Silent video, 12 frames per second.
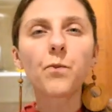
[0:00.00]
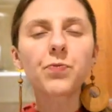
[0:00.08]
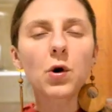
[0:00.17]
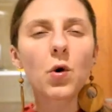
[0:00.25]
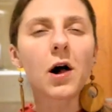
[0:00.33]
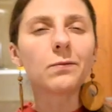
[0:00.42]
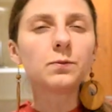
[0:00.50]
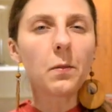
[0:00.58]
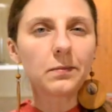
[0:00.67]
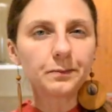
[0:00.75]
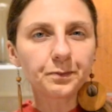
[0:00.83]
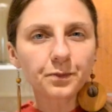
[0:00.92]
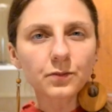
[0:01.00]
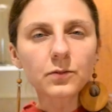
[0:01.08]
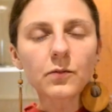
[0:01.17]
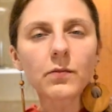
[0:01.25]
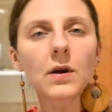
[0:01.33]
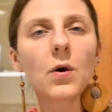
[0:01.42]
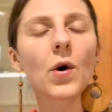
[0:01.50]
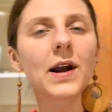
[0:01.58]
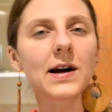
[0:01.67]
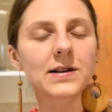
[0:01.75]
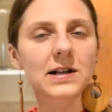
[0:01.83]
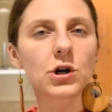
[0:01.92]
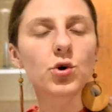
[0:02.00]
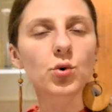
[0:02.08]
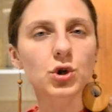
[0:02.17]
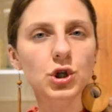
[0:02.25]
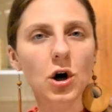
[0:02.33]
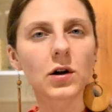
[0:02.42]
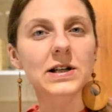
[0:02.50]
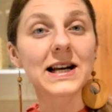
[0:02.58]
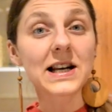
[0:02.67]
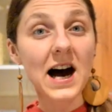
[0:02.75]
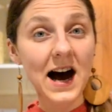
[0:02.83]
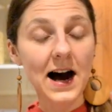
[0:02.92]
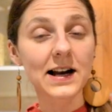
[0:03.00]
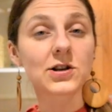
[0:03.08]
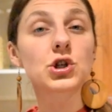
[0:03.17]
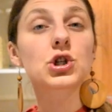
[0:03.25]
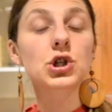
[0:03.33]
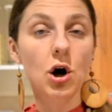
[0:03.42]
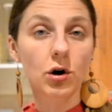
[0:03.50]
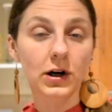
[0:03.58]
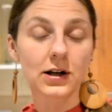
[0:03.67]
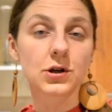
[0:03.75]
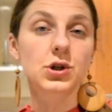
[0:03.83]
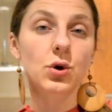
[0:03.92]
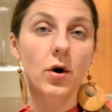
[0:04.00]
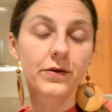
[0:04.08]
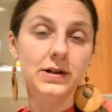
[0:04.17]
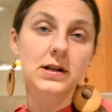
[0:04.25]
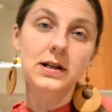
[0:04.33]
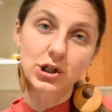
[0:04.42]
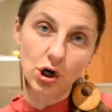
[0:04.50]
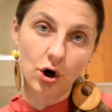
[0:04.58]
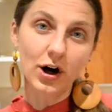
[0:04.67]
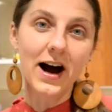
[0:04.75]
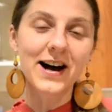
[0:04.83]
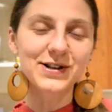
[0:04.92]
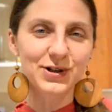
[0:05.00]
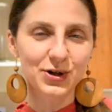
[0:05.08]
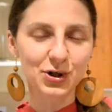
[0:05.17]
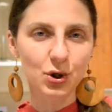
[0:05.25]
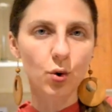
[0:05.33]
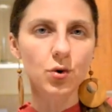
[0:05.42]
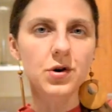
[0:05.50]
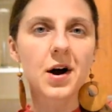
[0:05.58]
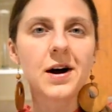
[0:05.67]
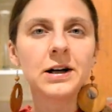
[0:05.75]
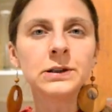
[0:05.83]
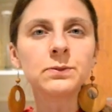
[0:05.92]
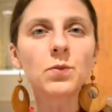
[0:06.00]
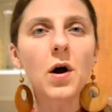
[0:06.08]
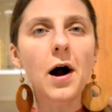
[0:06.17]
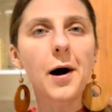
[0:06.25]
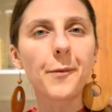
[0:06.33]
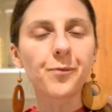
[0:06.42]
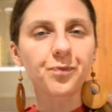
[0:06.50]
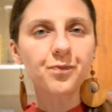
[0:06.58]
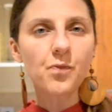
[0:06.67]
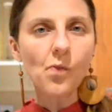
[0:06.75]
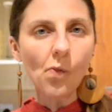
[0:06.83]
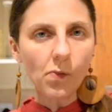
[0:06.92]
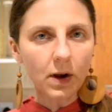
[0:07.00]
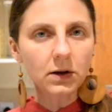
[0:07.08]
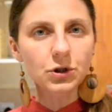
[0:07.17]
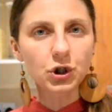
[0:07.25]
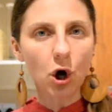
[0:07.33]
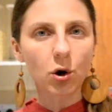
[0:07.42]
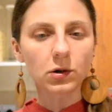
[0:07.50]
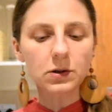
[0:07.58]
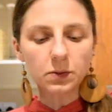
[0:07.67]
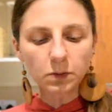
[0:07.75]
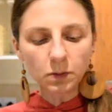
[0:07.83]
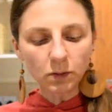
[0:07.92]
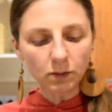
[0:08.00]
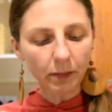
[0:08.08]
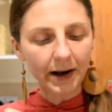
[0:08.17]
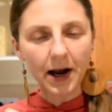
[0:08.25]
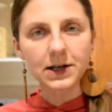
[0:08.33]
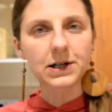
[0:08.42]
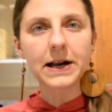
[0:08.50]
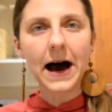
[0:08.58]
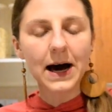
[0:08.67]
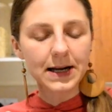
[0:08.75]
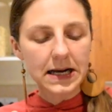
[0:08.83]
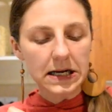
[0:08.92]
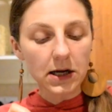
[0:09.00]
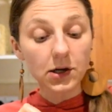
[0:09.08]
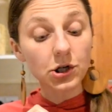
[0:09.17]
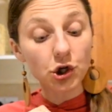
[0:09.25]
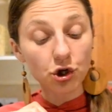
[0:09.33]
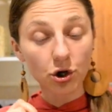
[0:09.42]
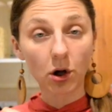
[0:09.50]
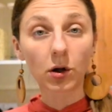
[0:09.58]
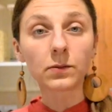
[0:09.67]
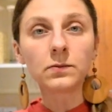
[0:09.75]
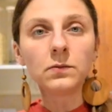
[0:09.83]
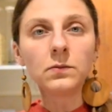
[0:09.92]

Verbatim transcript: Well, when I say no salt, it had stock in it, so obviously stock has its own um, salt, but I didn't add any additional.